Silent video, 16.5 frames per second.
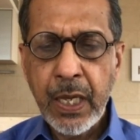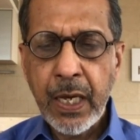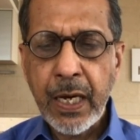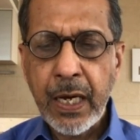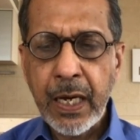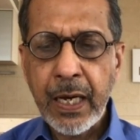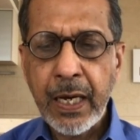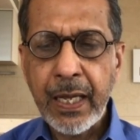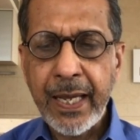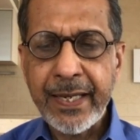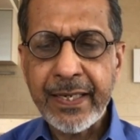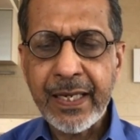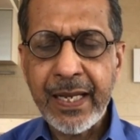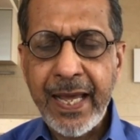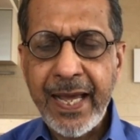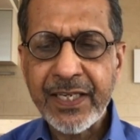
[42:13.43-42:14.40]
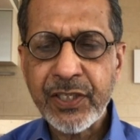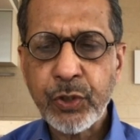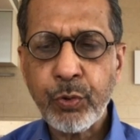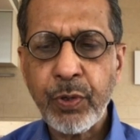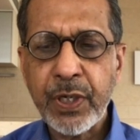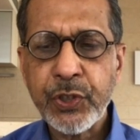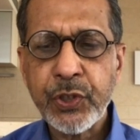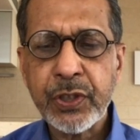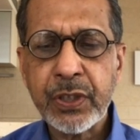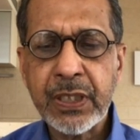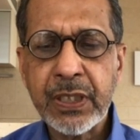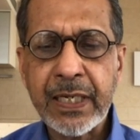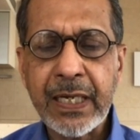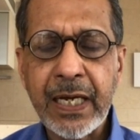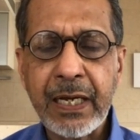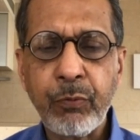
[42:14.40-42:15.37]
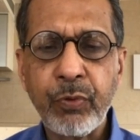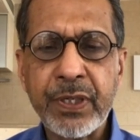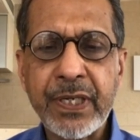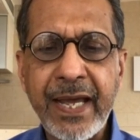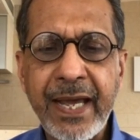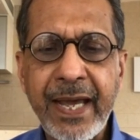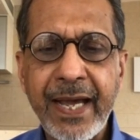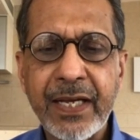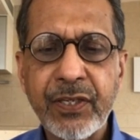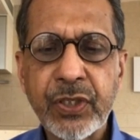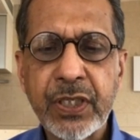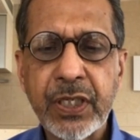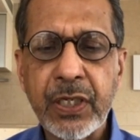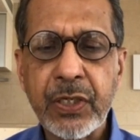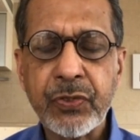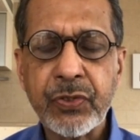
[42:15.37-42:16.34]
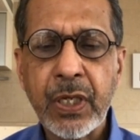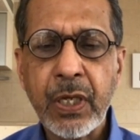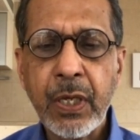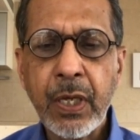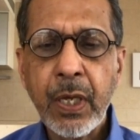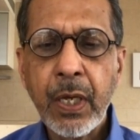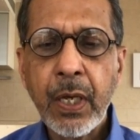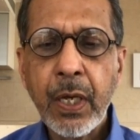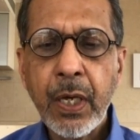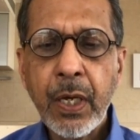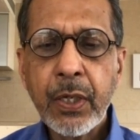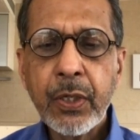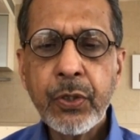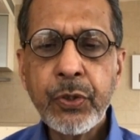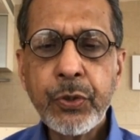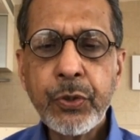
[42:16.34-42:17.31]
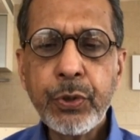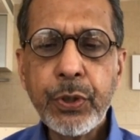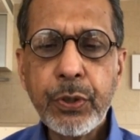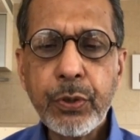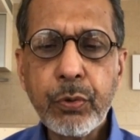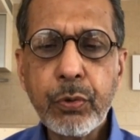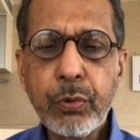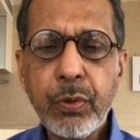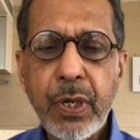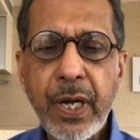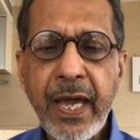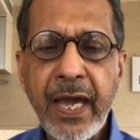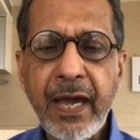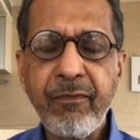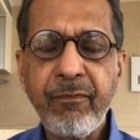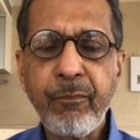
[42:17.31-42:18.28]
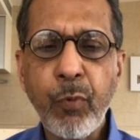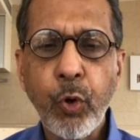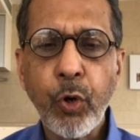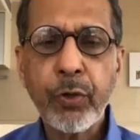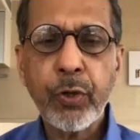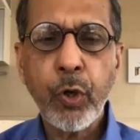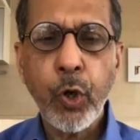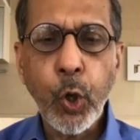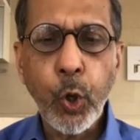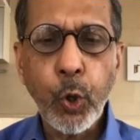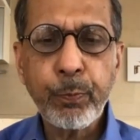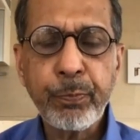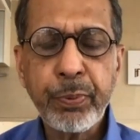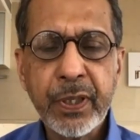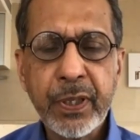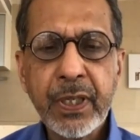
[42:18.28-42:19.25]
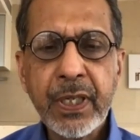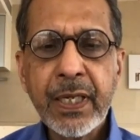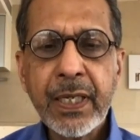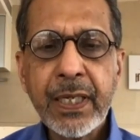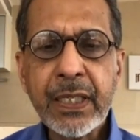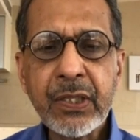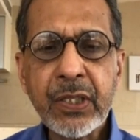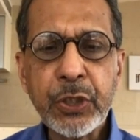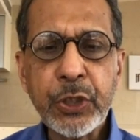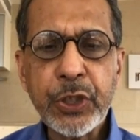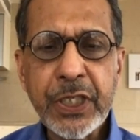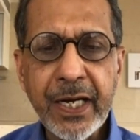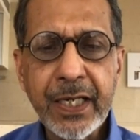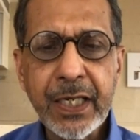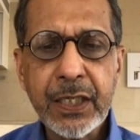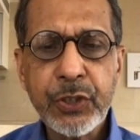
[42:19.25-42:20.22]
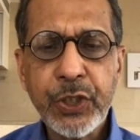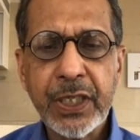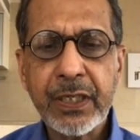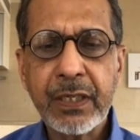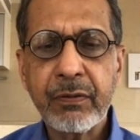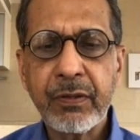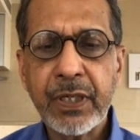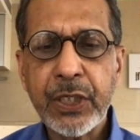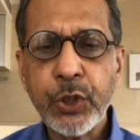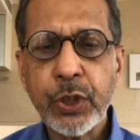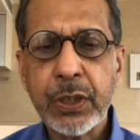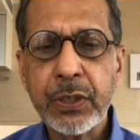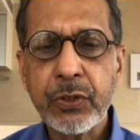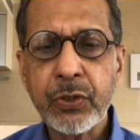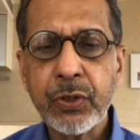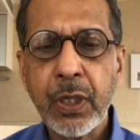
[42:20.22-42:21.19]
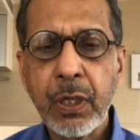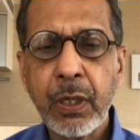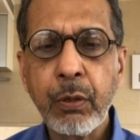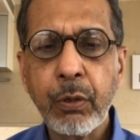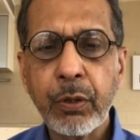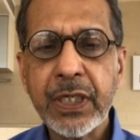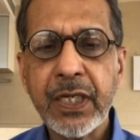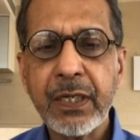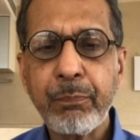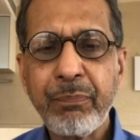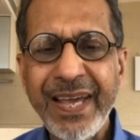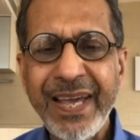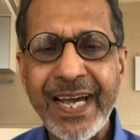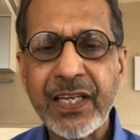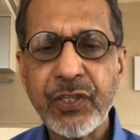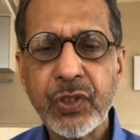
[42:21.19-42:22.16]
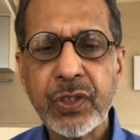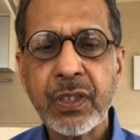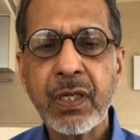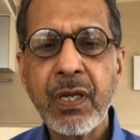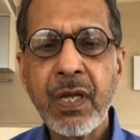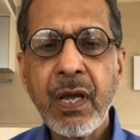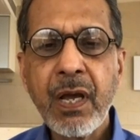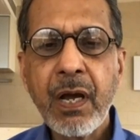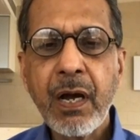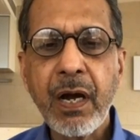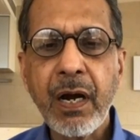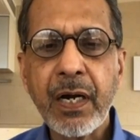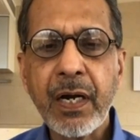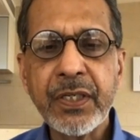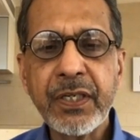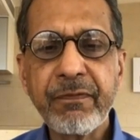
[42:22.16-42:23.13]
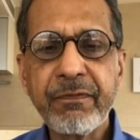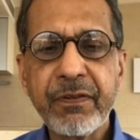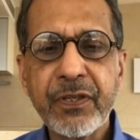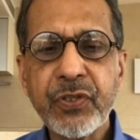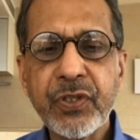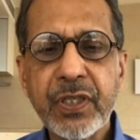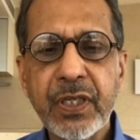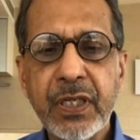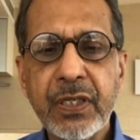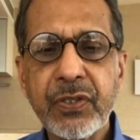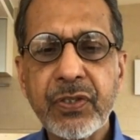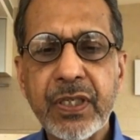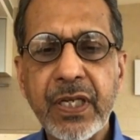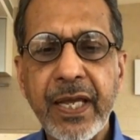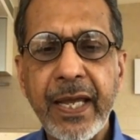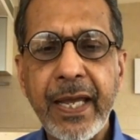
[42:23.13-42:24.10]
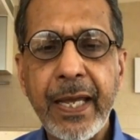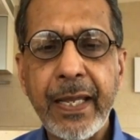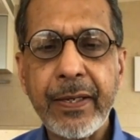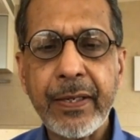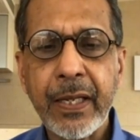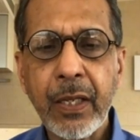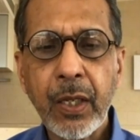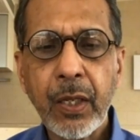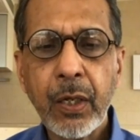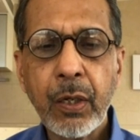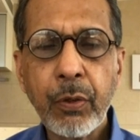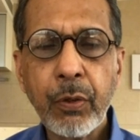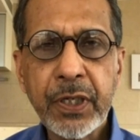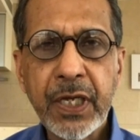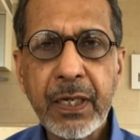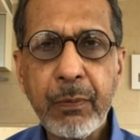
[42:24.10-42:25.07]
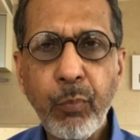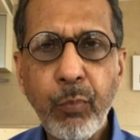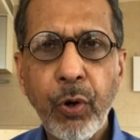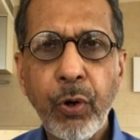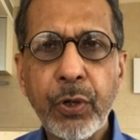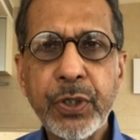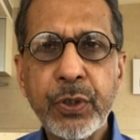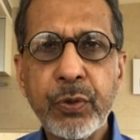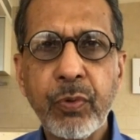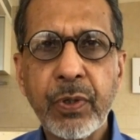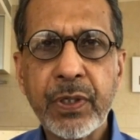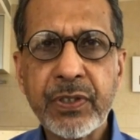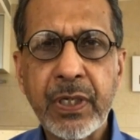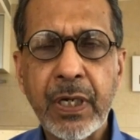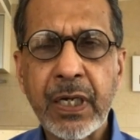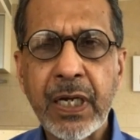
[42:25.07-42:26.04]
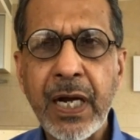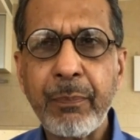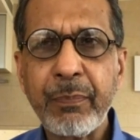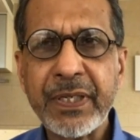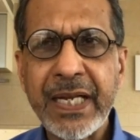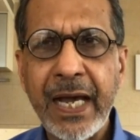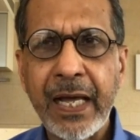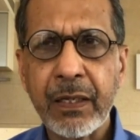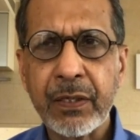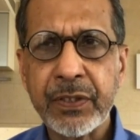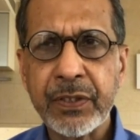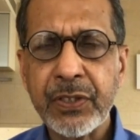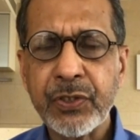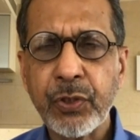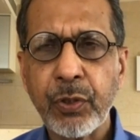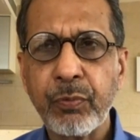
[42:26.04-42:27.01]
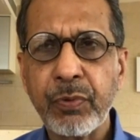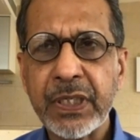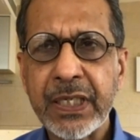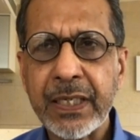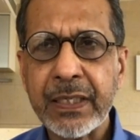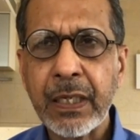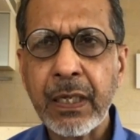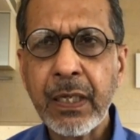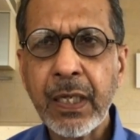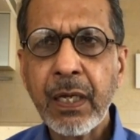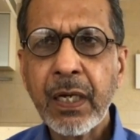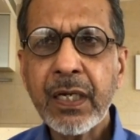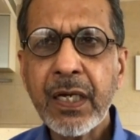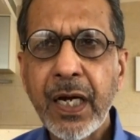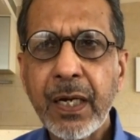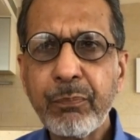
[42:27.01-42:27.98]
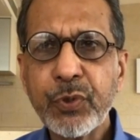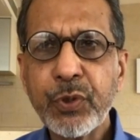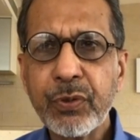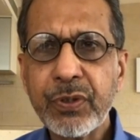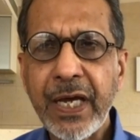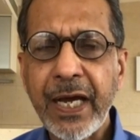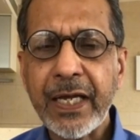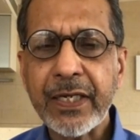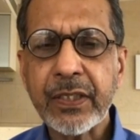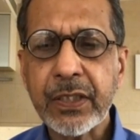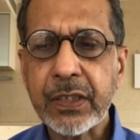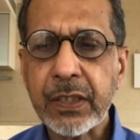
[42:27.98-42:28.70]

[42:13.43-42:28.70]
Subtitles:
And last question that I would ask is, do you have more hope in the younger generations looking past our differences and looking more towards our commonality so we can come to that